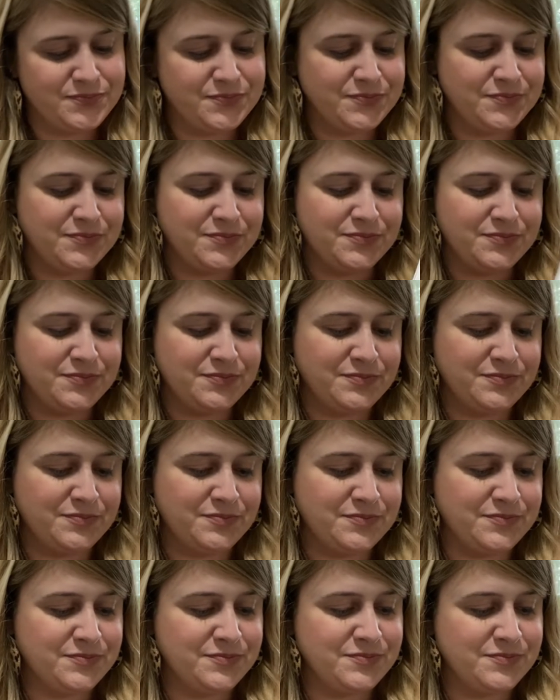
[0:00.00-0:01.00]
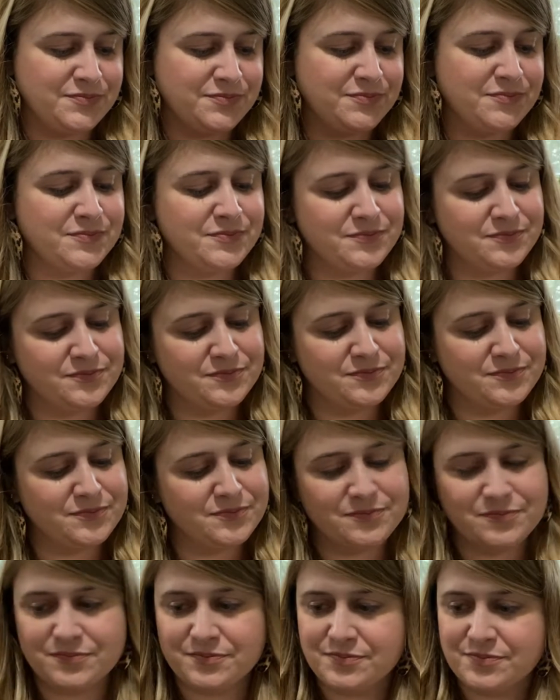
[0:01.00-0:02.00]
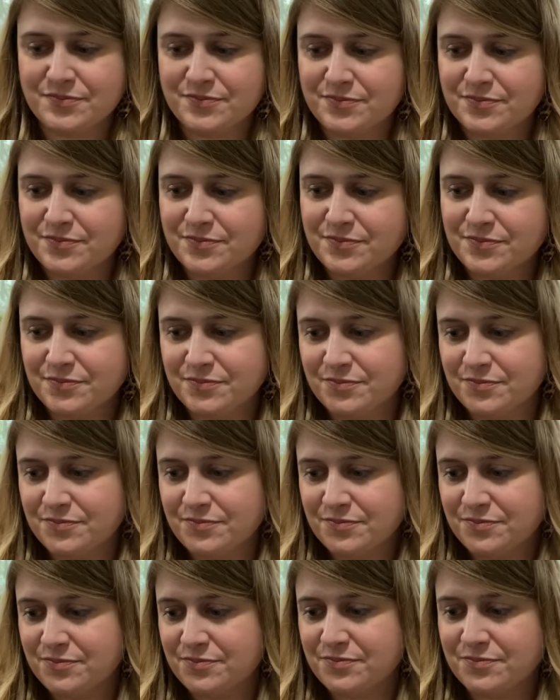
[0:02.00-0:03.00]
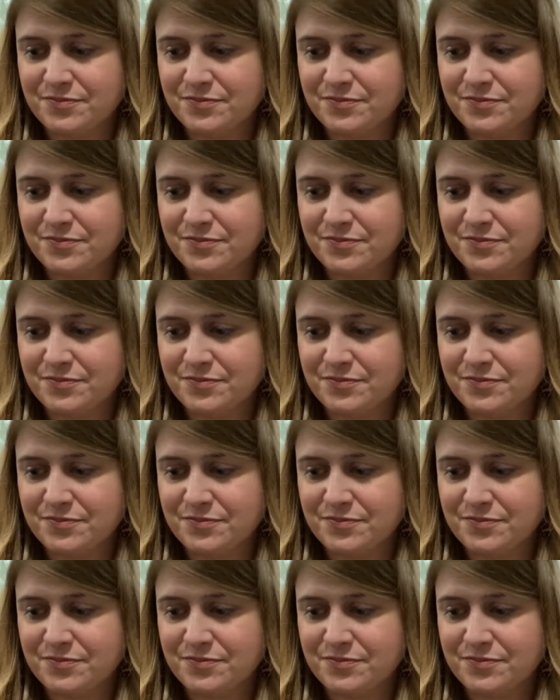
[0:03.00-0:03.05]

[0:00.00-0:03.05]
(no one is talking)